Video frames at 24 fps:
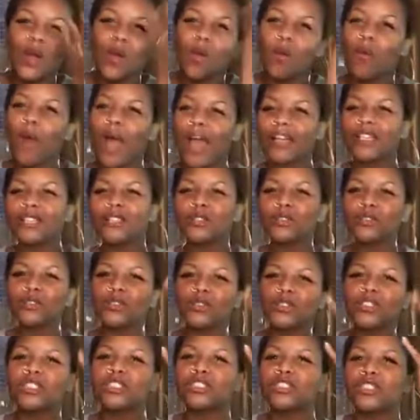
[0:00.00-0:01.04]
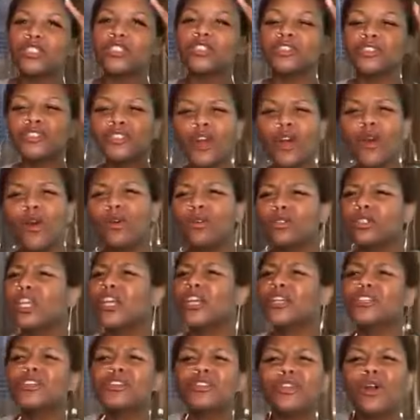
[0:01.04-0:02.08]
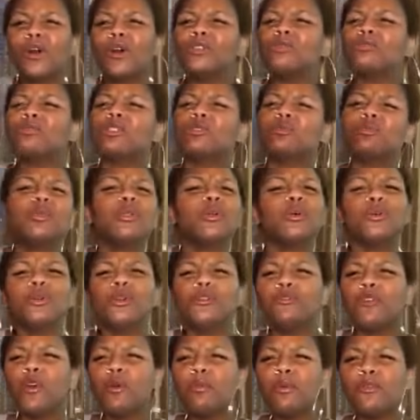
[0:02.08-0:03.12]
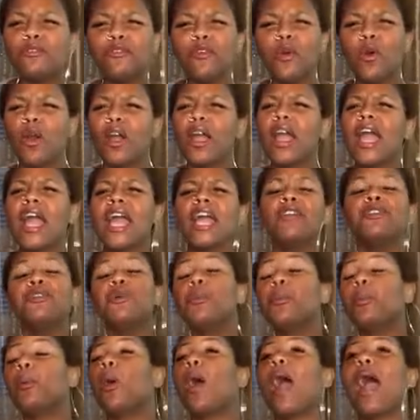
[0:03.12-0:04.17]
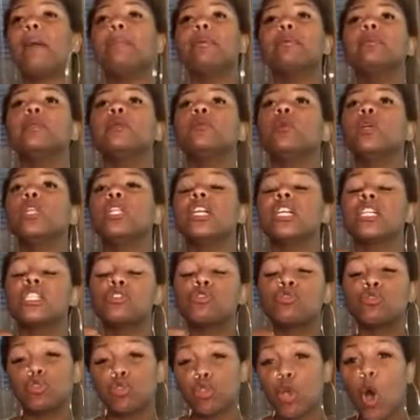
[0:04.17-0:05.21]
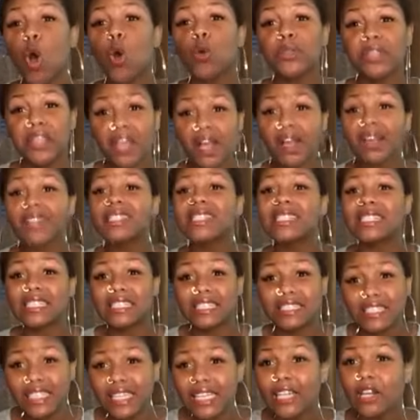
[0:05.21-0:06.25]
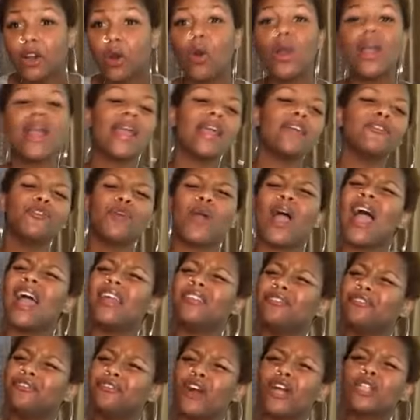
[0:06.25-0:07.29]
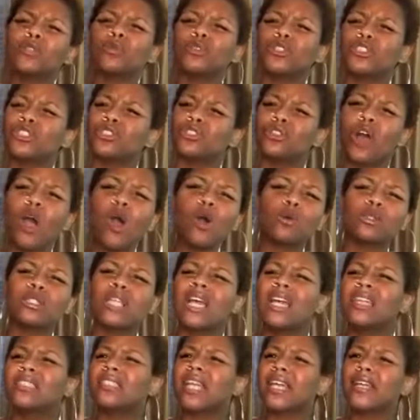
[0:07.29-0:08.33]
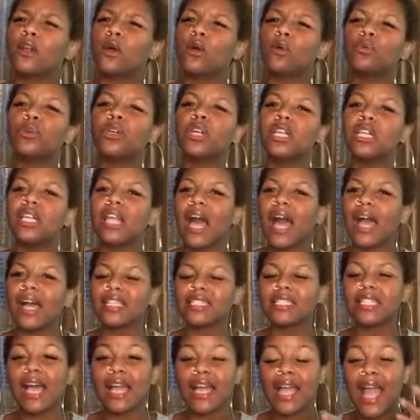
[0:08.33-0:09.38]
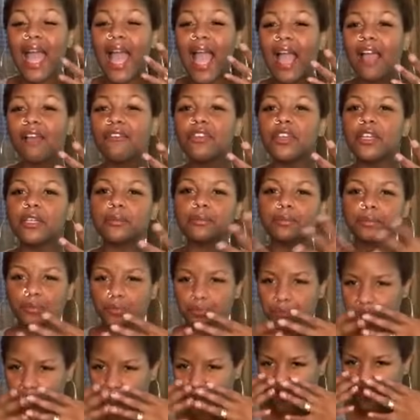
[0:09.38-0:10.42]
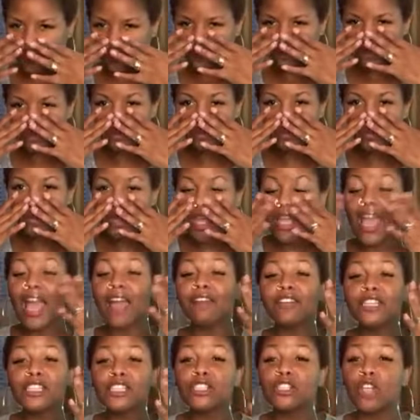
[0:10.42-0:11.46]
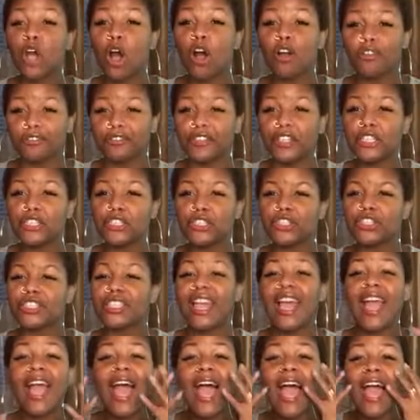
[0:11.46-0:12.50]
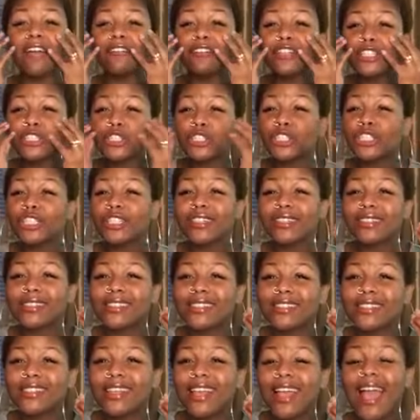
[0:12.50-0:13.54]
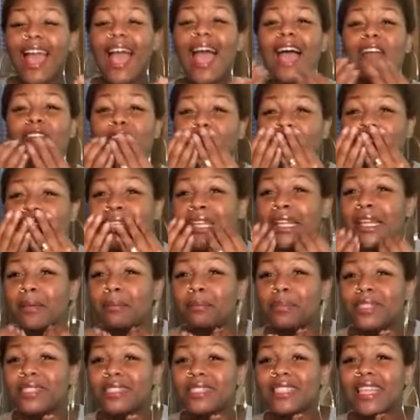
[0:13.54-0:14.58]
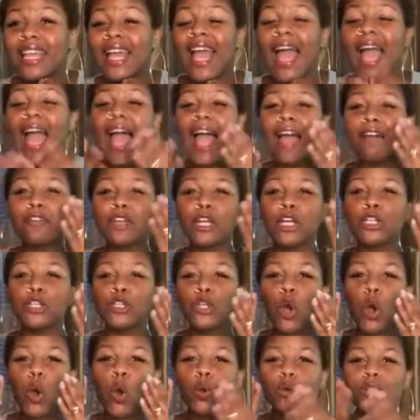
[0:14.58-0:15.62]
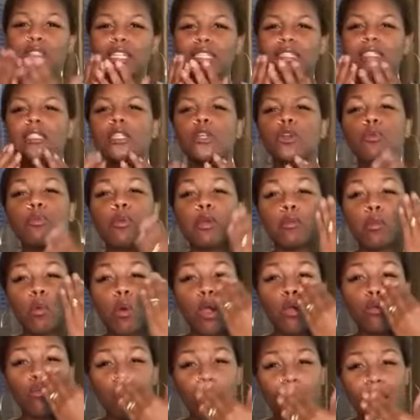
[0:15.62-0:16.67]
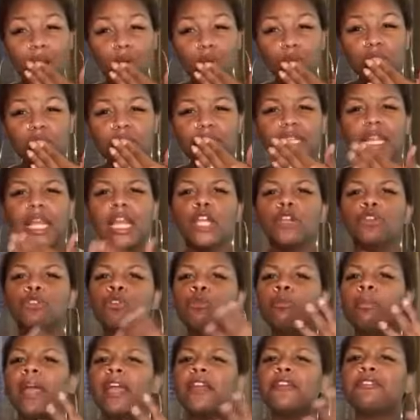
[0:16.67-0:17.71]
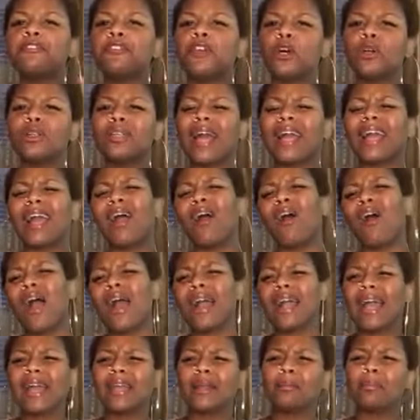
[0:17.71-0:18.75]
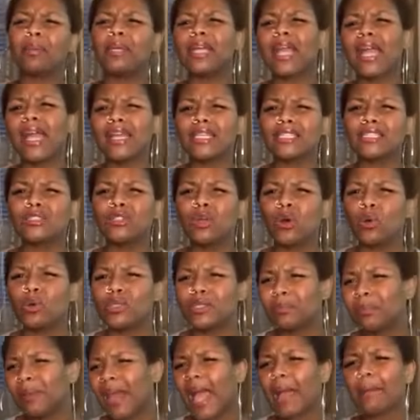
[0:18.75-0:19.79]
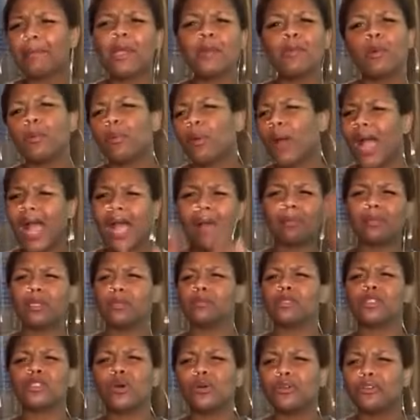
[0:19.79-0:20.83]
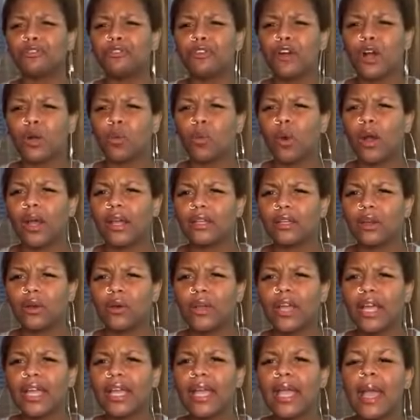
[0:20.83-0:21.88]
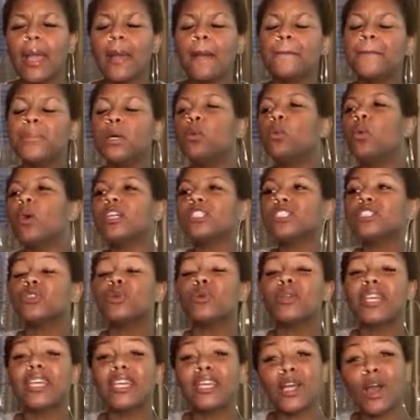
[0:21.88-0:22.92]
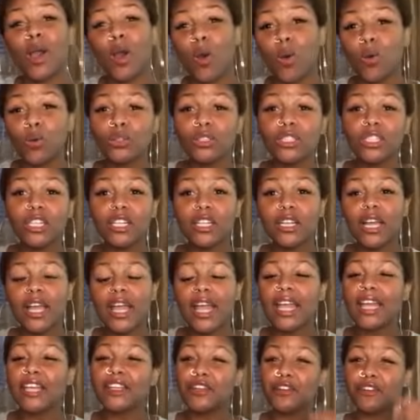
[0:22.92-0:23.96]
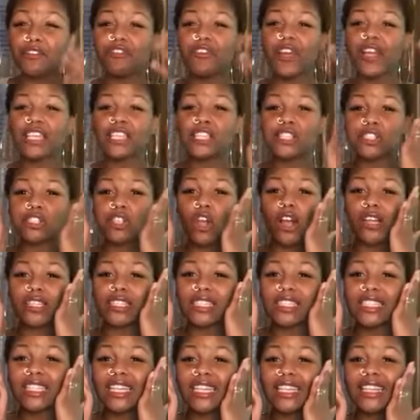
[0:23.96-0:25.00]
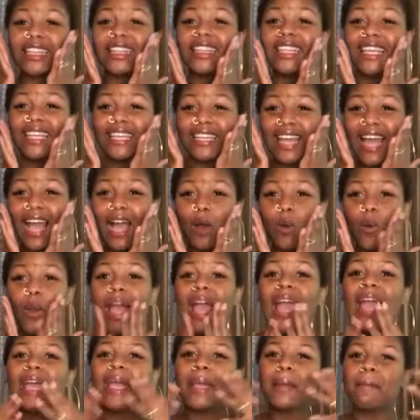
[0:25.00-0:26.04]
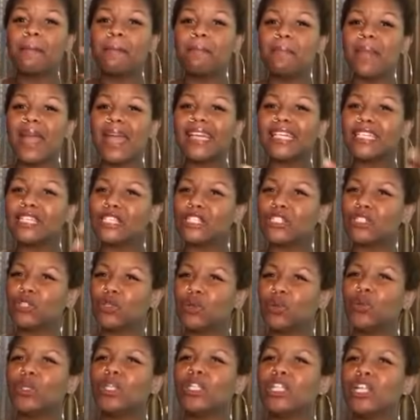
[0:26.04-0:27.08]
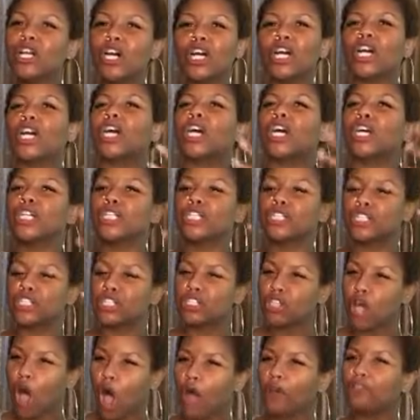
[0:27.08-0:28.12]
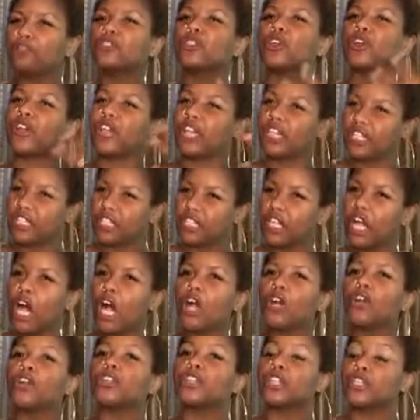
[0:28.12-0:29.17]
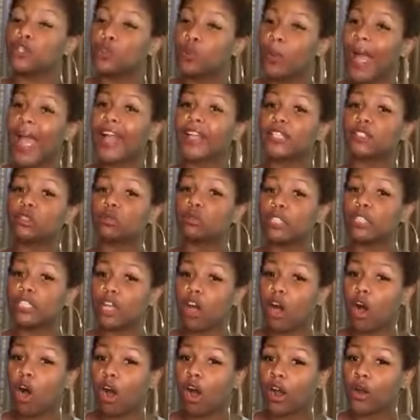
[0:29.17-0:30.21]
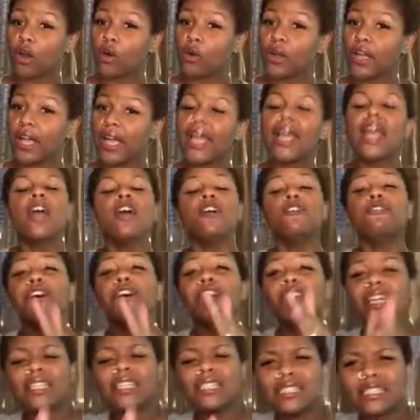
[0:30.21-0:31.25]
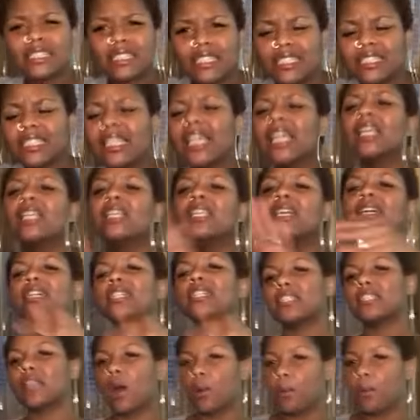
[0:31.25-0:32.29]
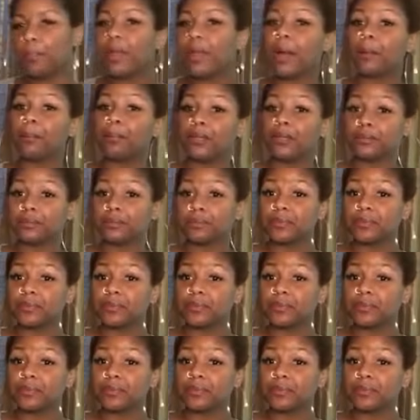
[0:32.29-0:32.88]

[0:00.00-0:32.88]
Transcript: Why did you do this to your nose? Your nose was beautiful before, and you probably would look so young still if you hadn't fucked with your nose. They don't realize, like, having soft features, having cheeks, having lips, having a nose that's a little bit more rounded. You may feel like, oh, I got a big ass nose. Black people problem. So the fuck what, okay? But once you get older and your face starts to thin out, it makes you look softer and younger than you actually are, okay? For instance, look at Salt and Pepper.